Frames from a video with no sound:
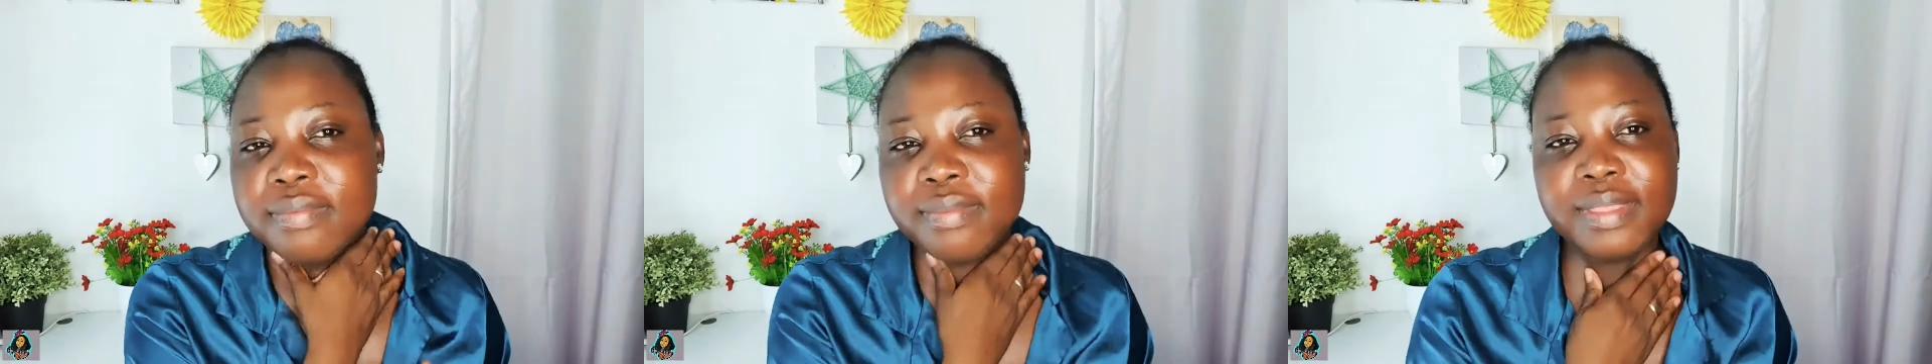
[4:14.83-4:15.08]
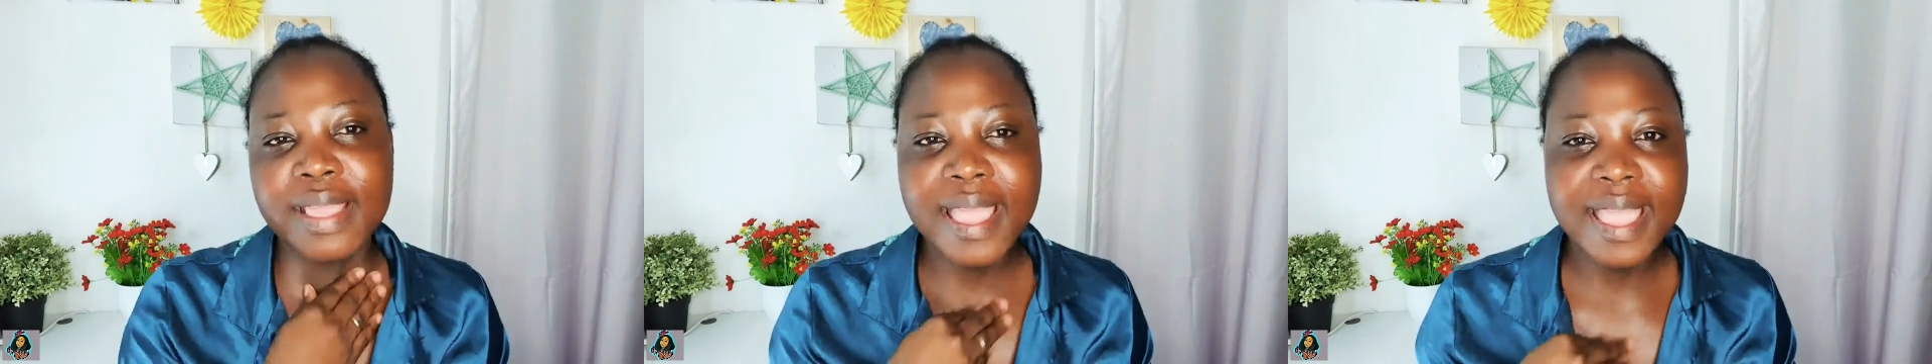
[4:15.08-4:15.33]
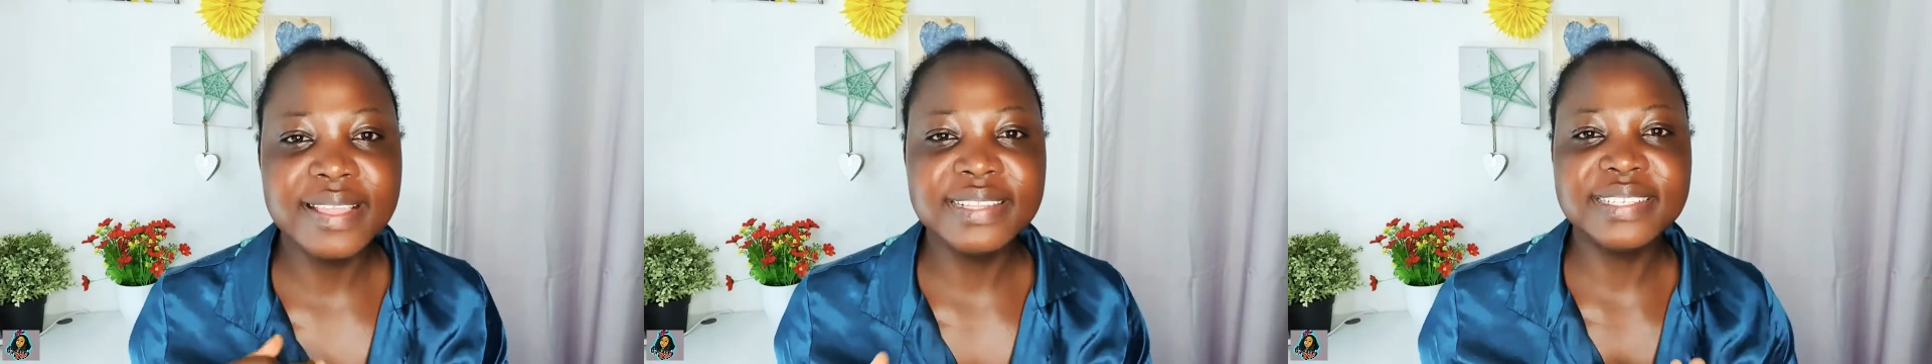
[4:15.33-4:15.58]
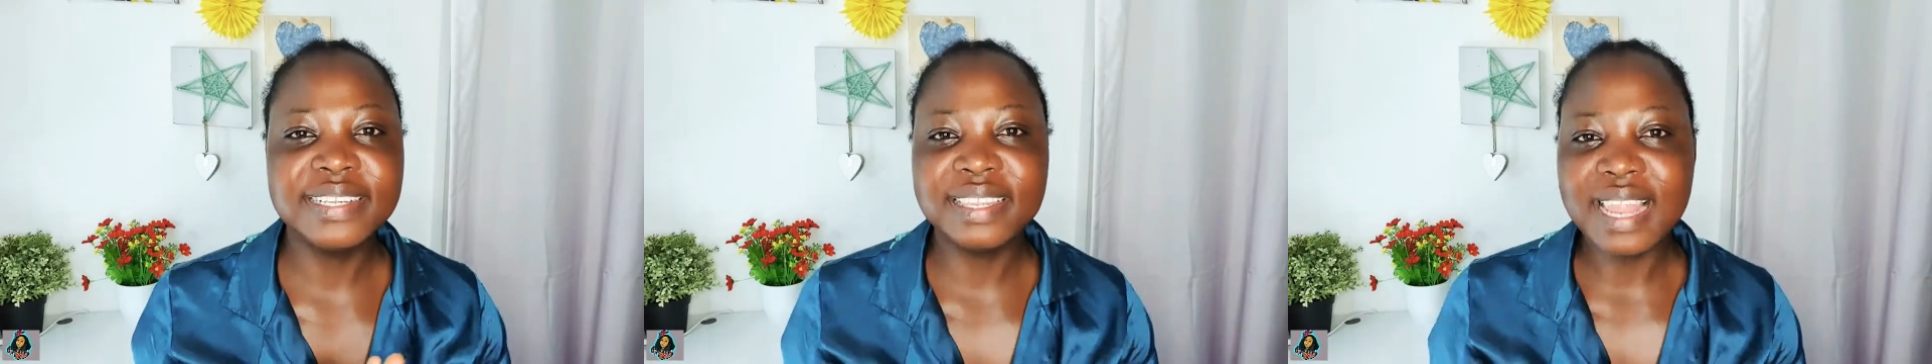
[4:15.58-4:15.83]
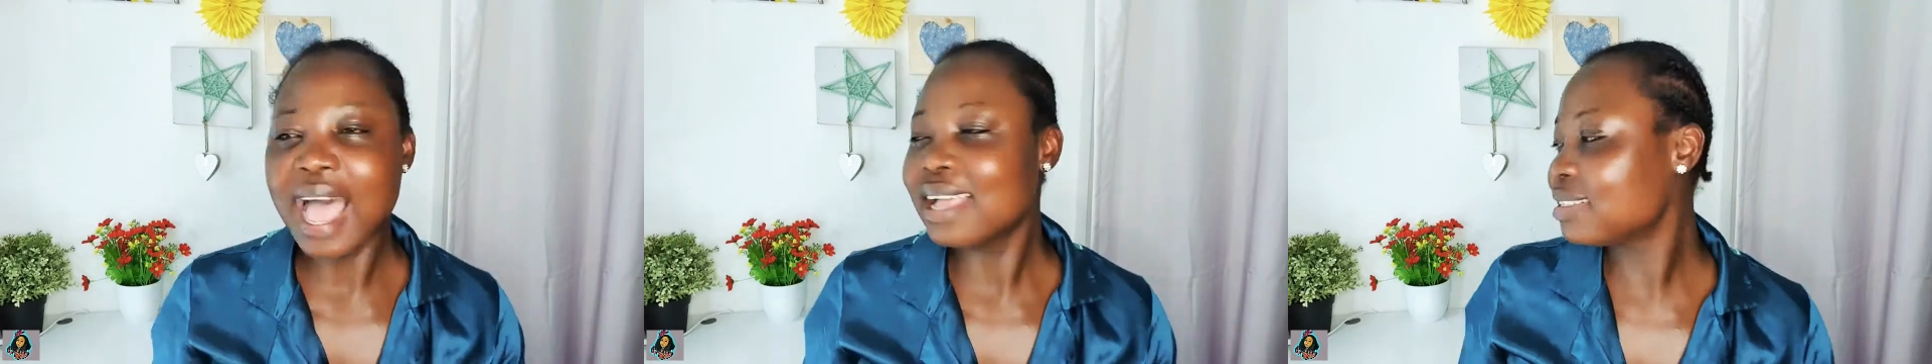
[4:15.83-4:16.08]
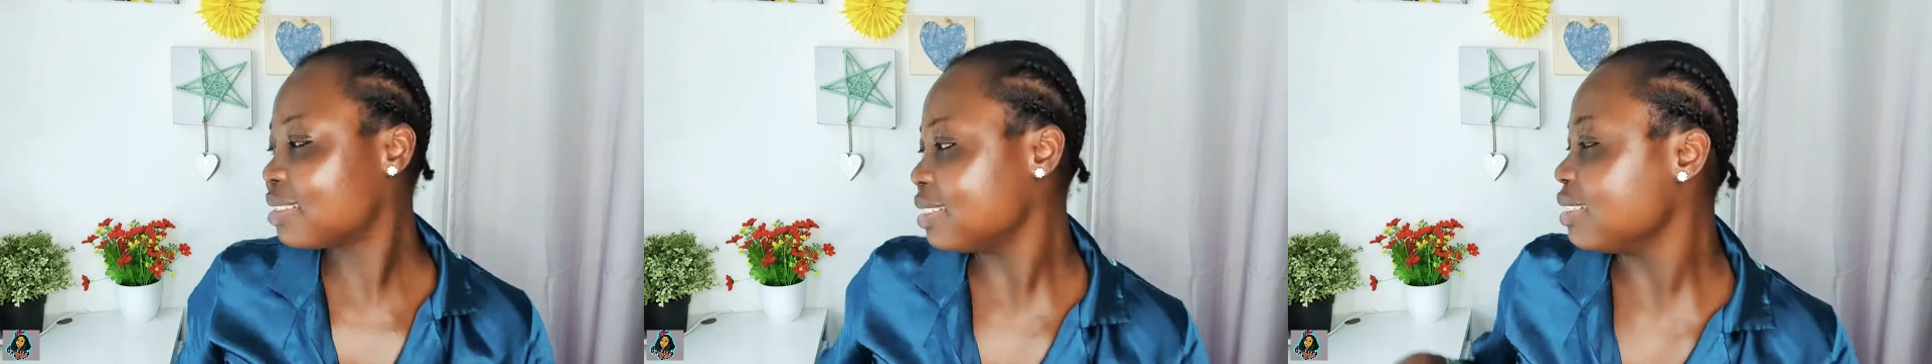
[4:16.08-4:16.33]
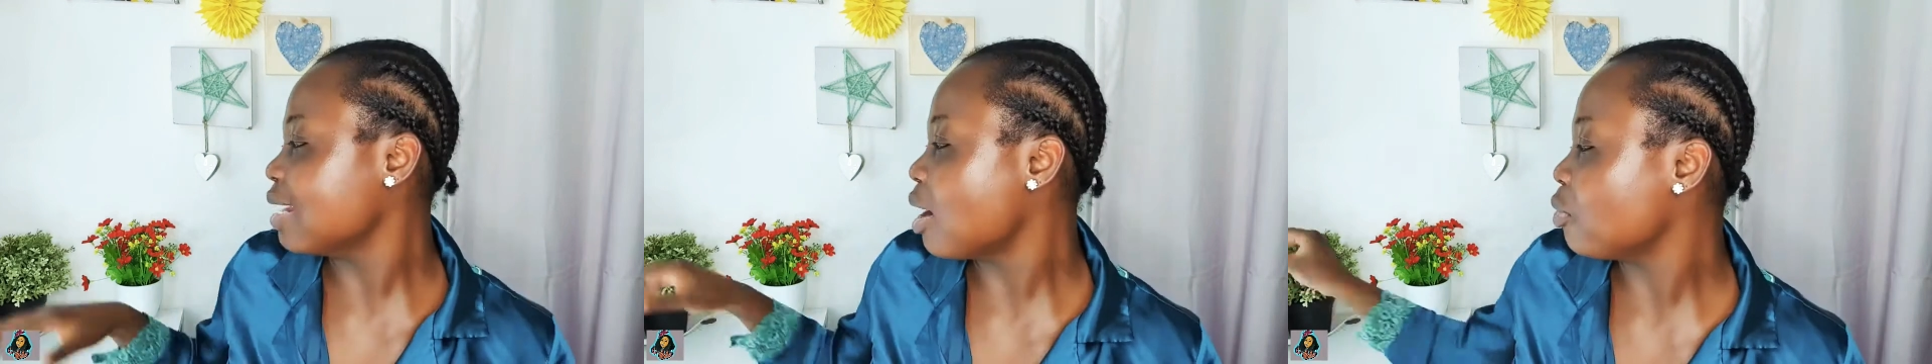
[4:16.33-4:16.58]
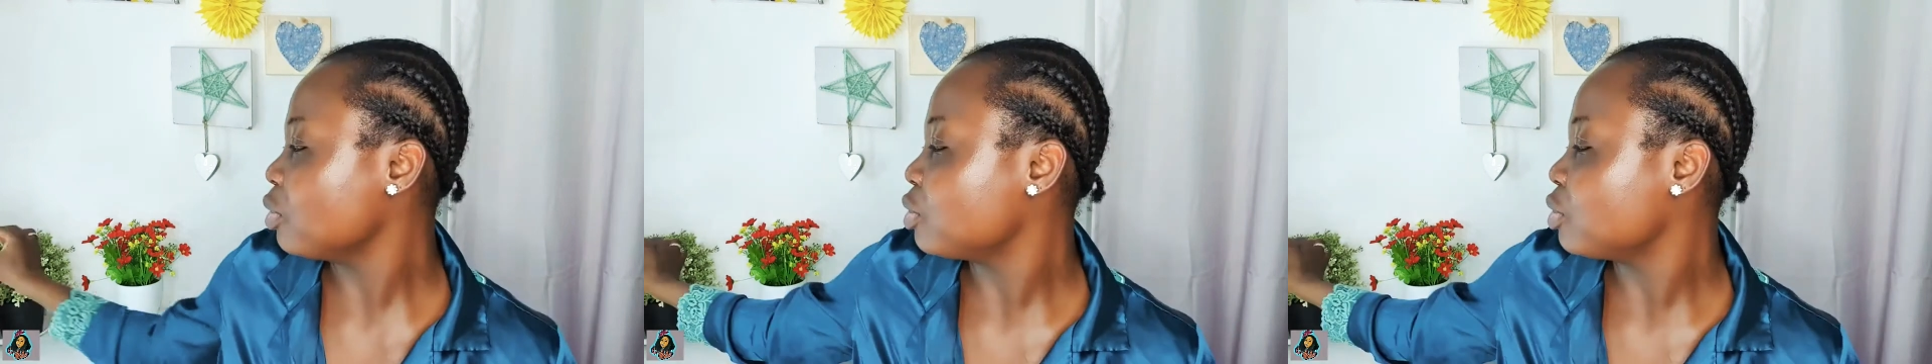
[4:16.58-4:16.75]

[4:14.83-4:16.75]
Then the last thing I will